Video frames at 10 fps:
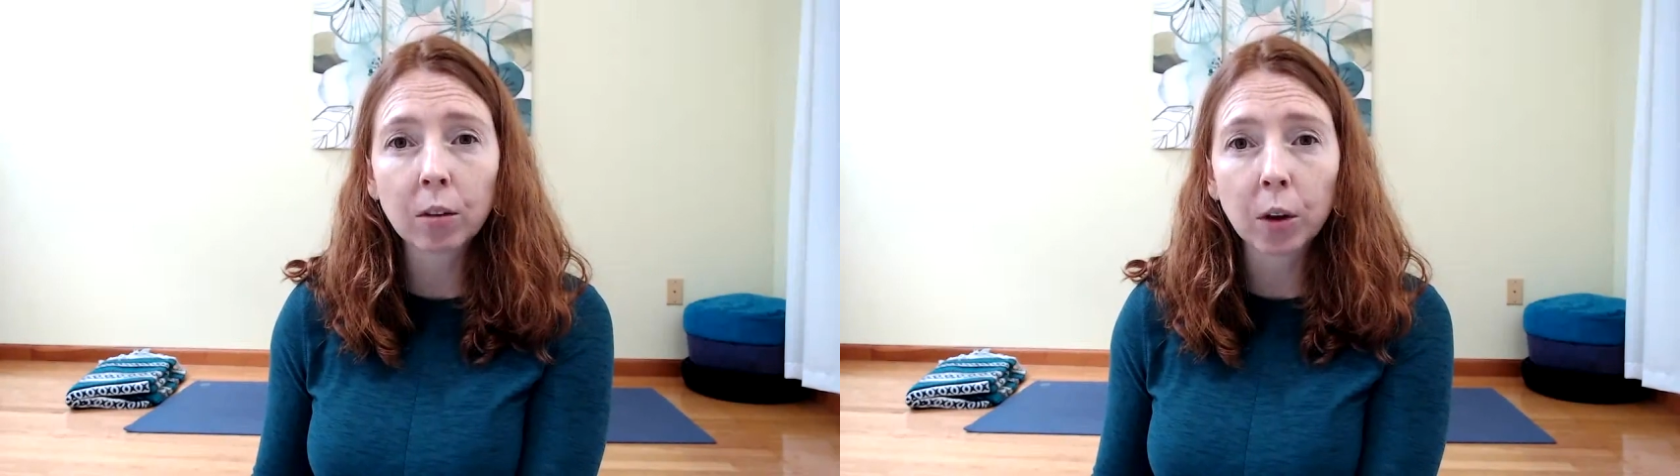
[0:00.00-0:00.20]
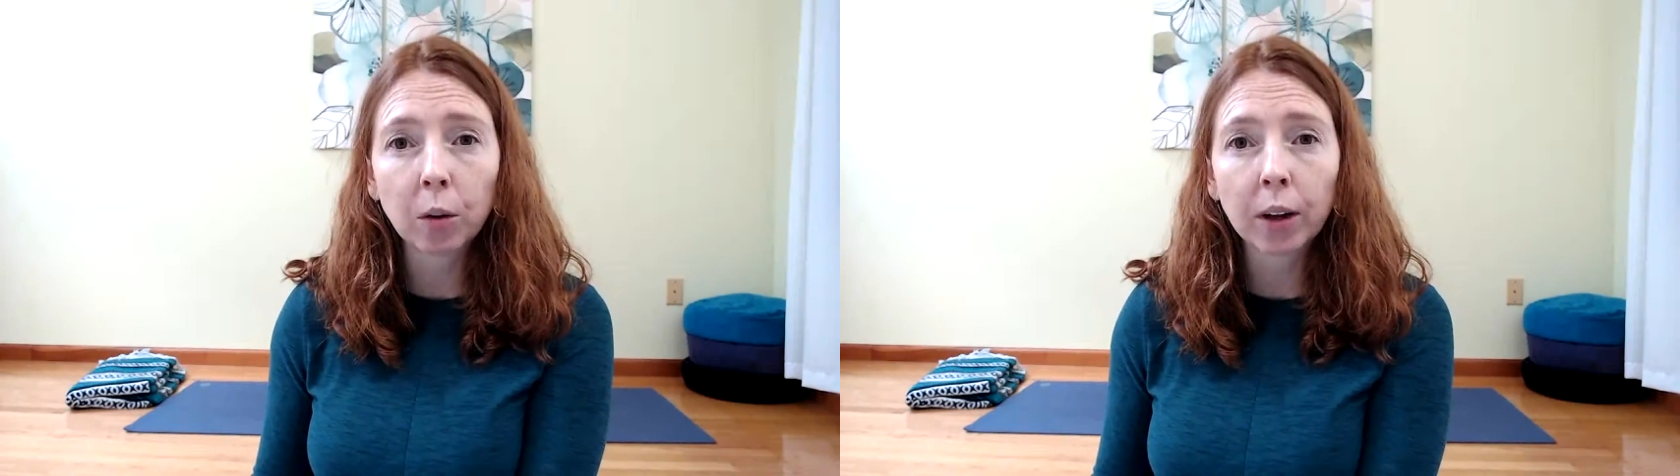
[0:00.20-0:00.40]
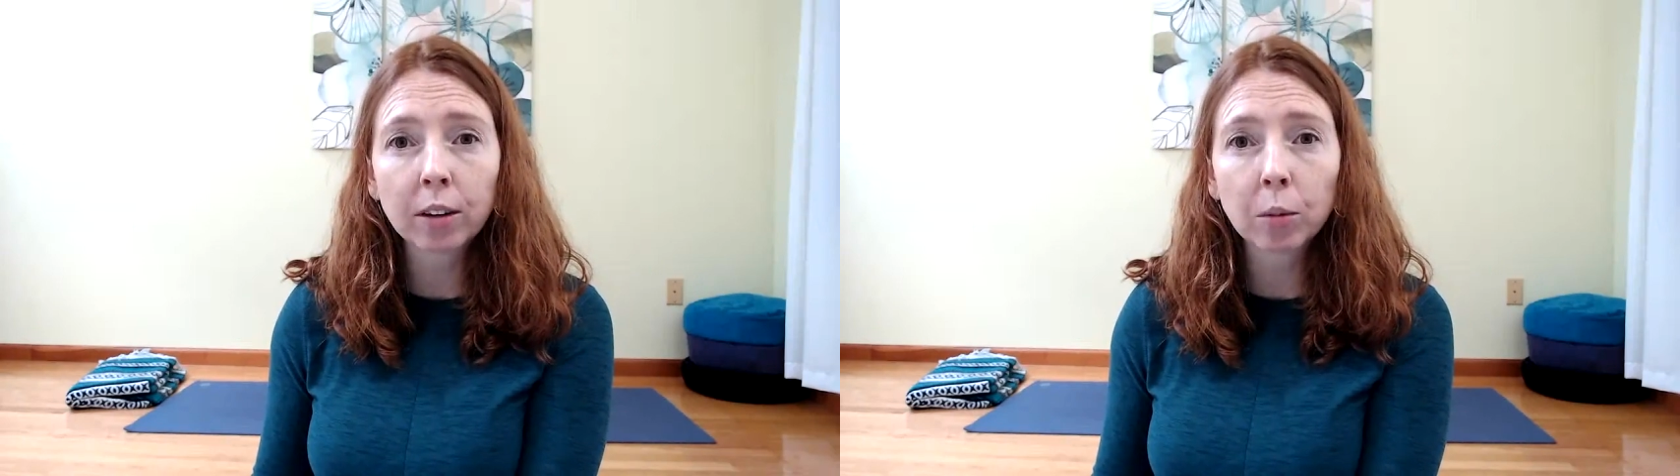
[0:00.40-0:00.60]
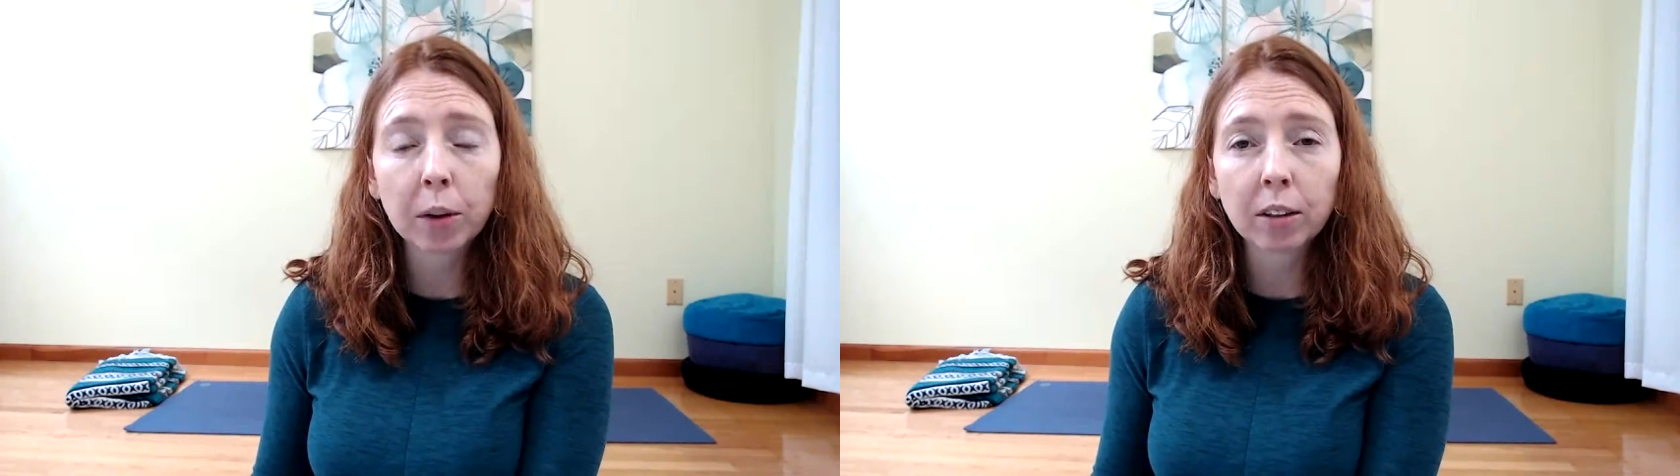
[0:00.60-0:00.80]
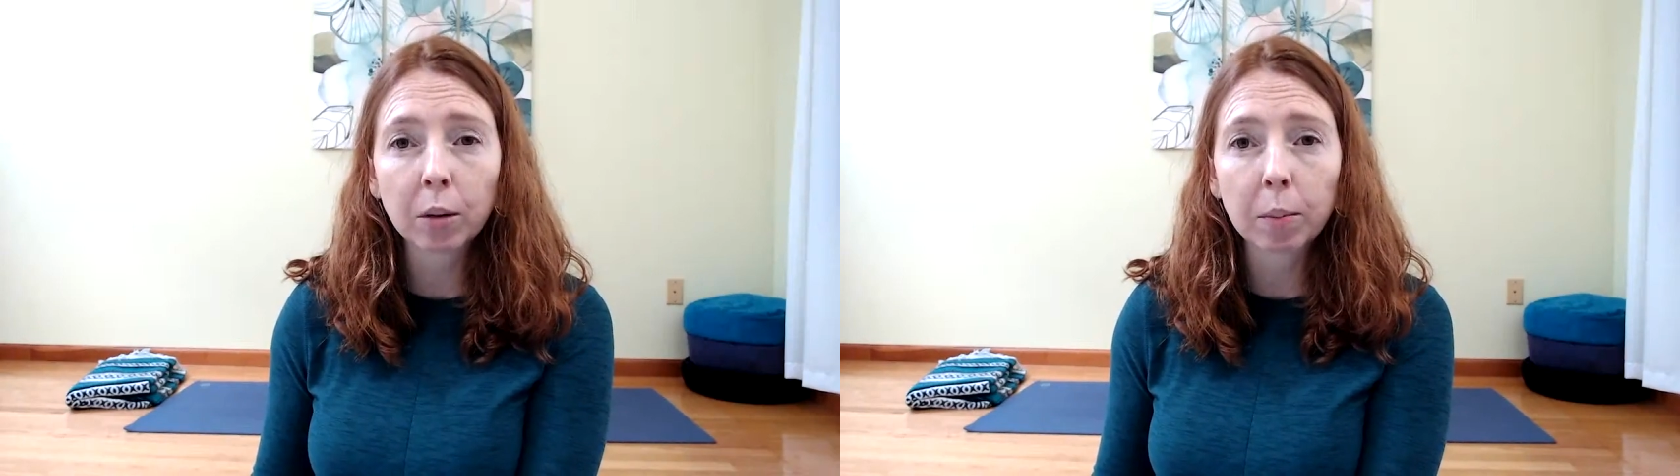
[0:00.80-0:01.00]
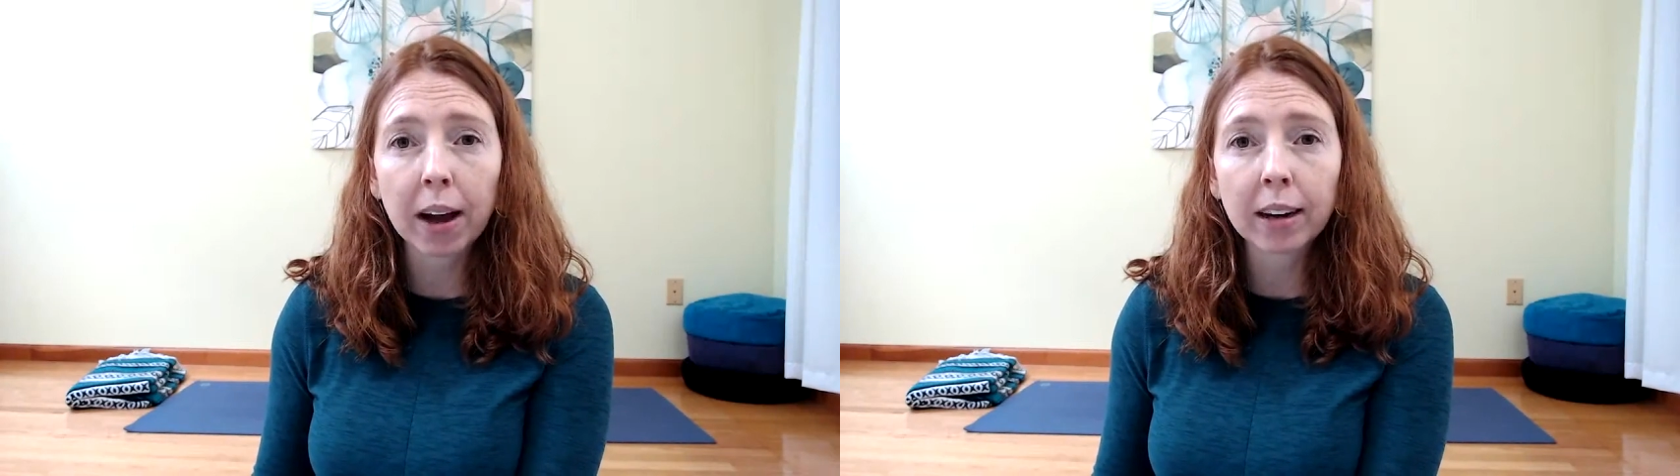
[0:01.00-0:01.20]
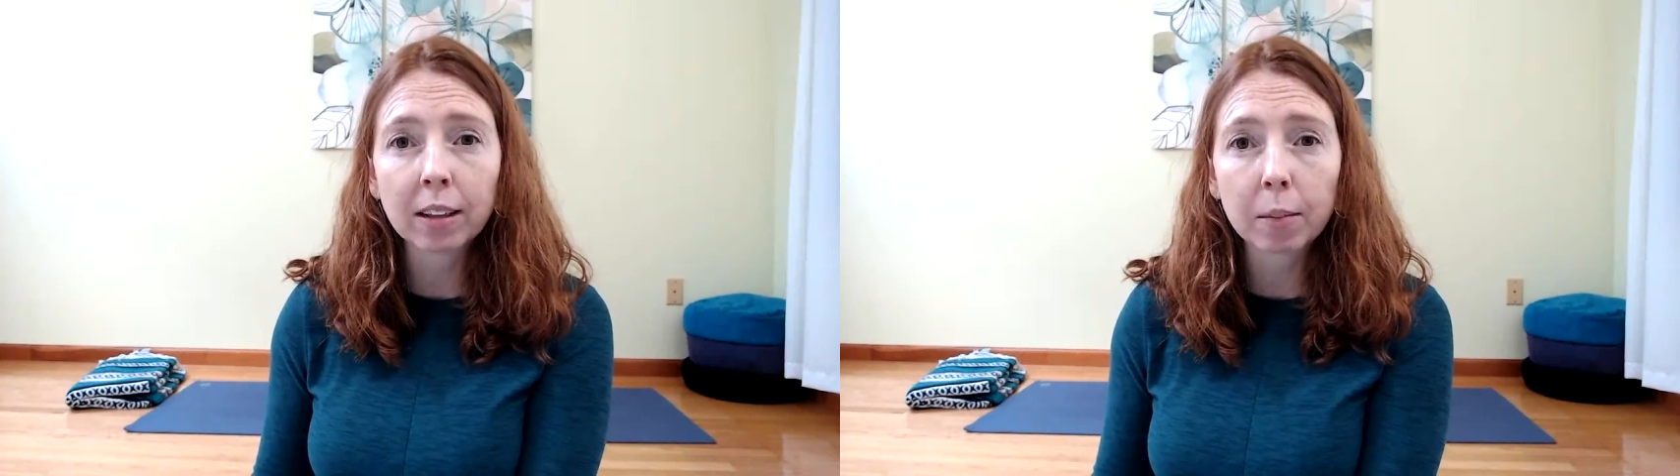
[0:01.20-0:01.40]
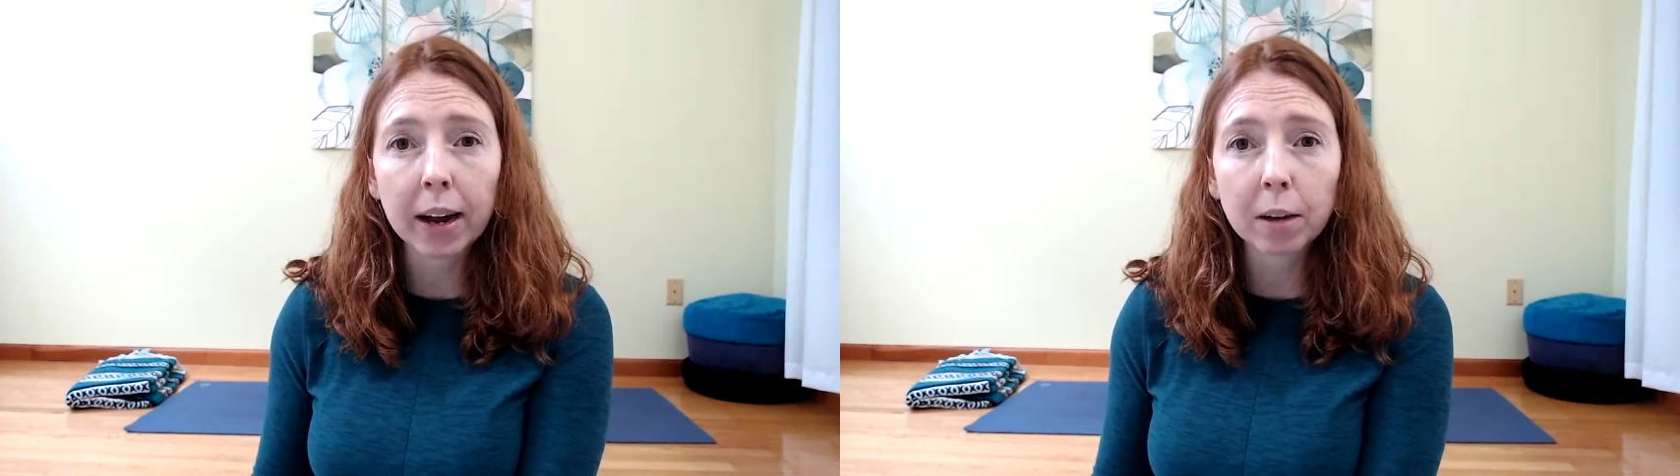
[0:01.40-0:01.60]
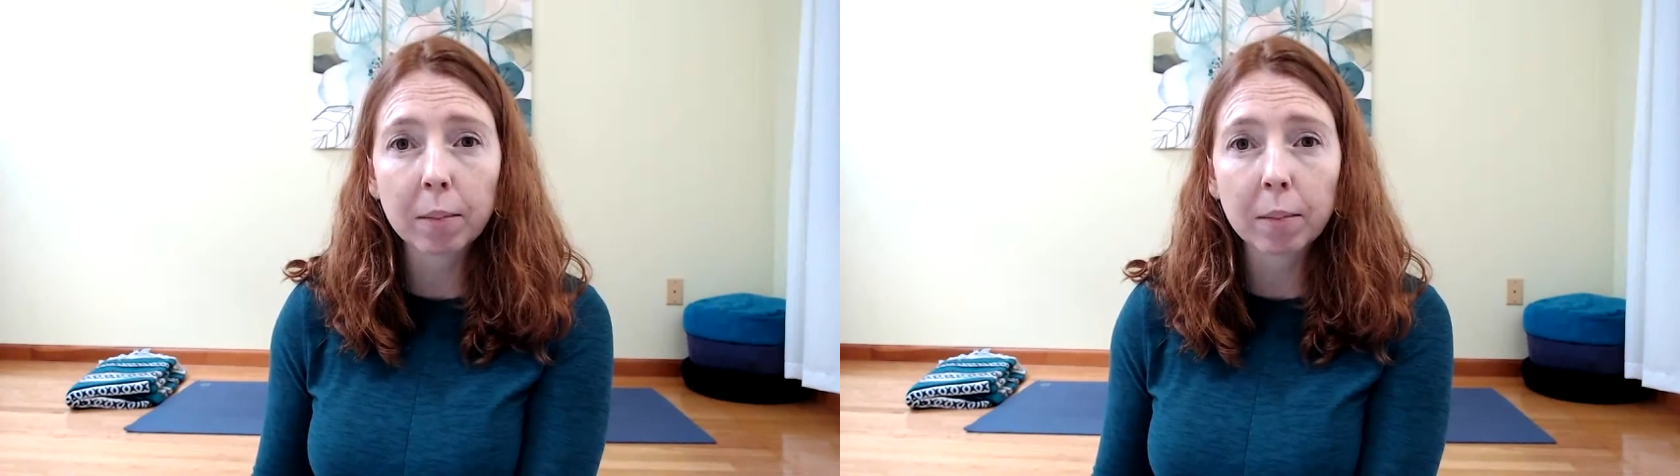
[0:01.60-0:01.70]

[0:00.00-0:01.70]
yoga to bring the body and the mind